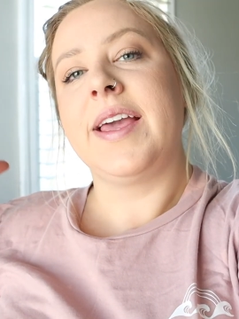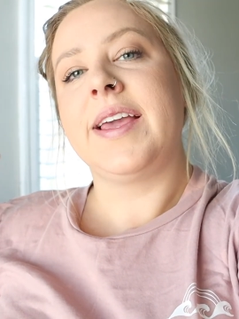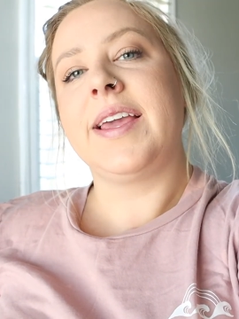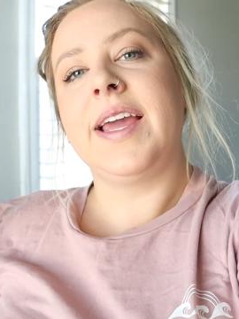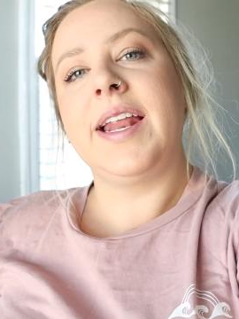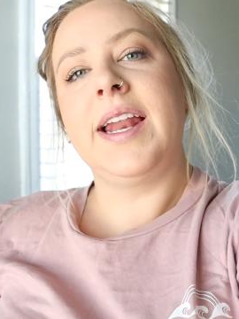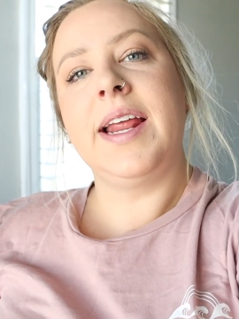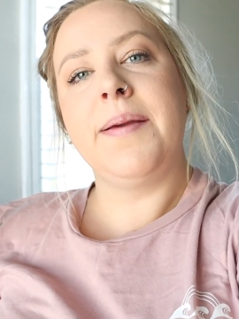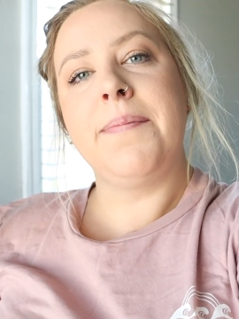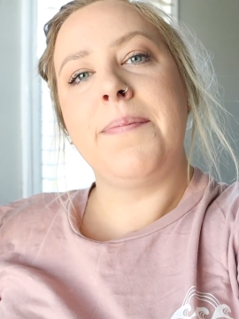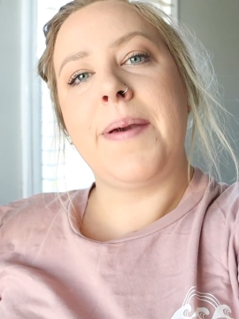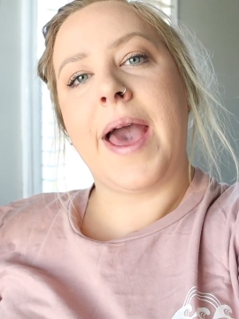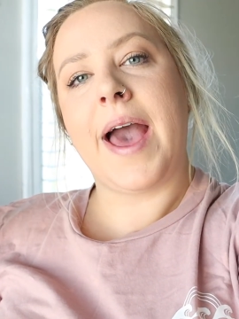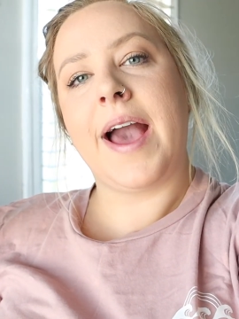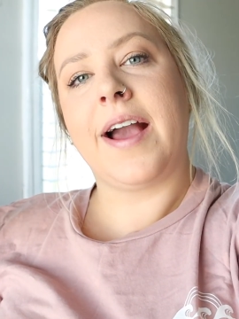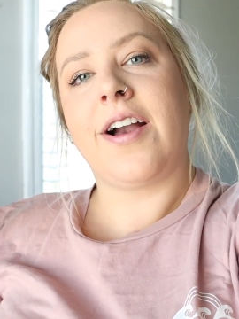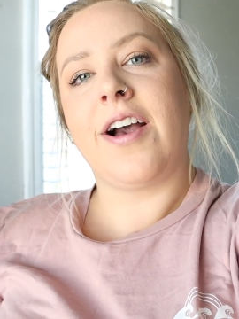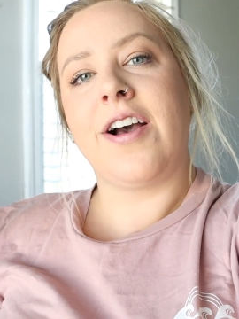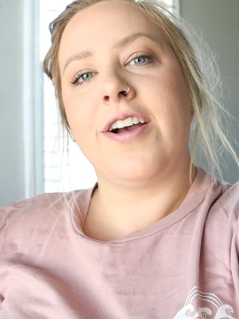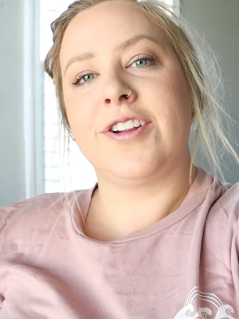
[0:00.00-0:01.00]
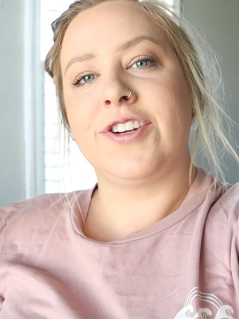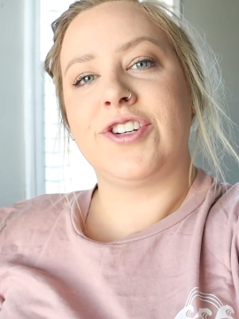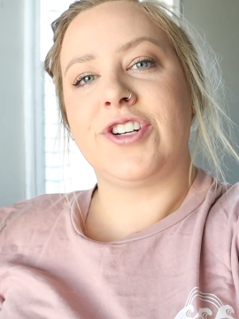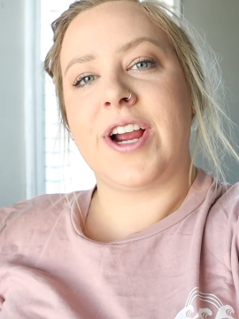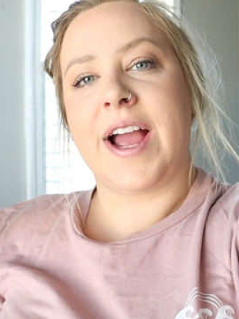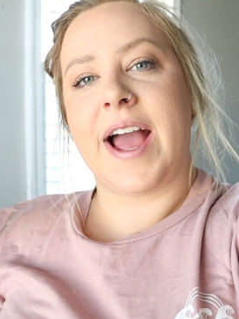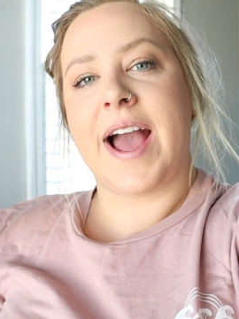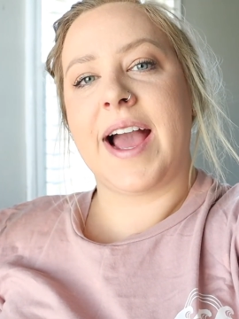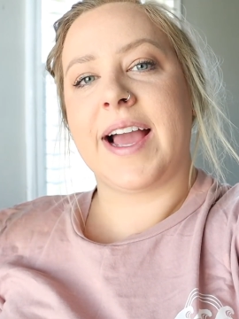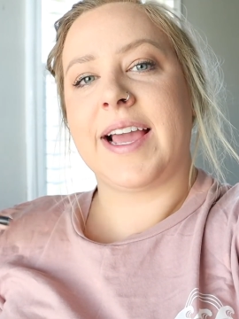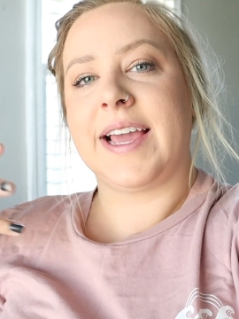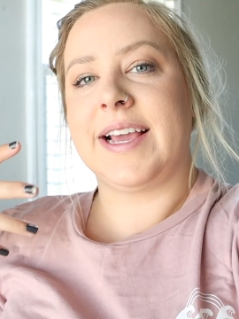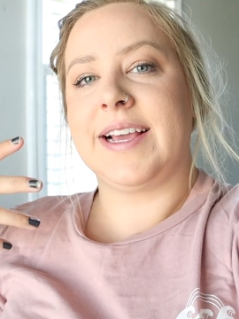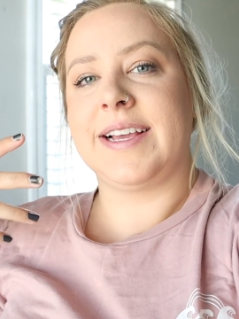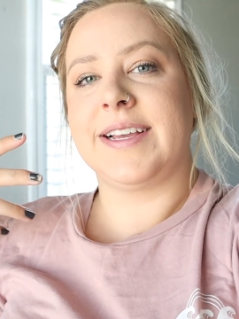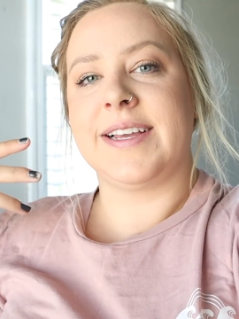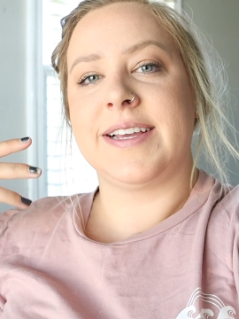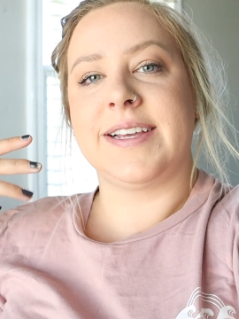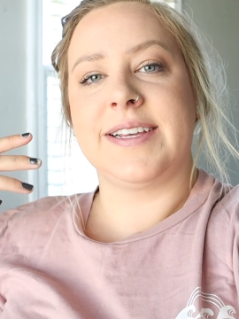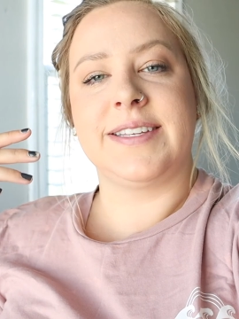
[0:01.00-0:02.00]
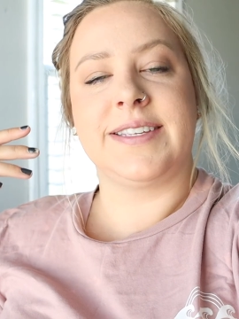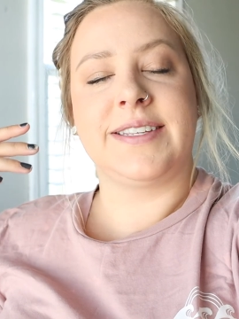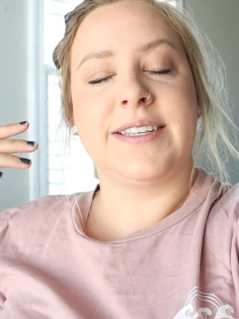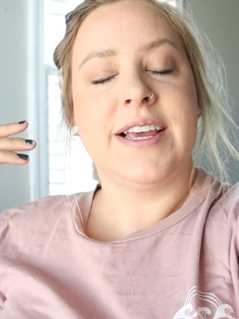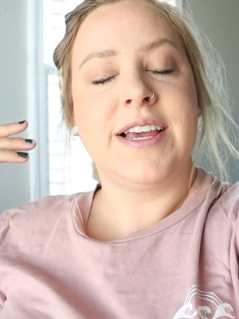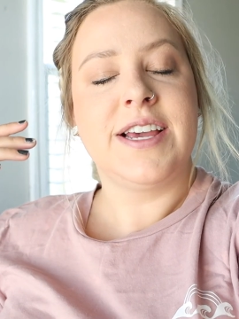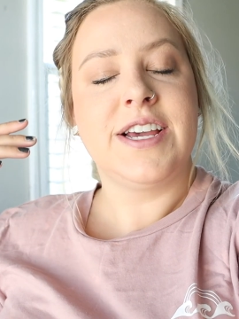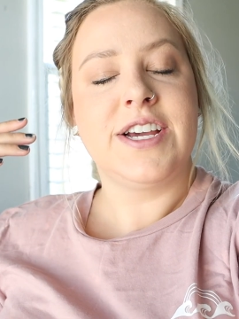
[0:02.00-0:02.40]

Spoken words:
getting back on track. It is